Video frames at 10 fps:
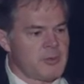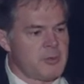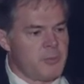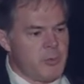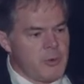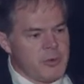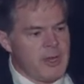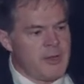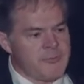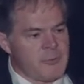the
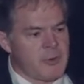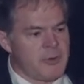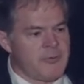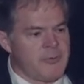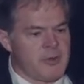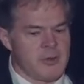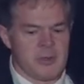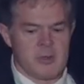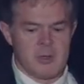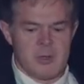board afterwards
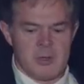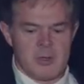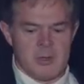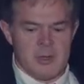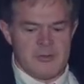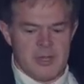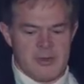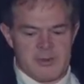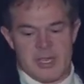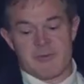and
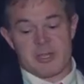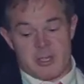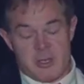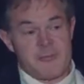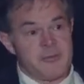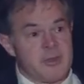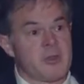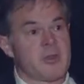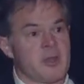they gave a gift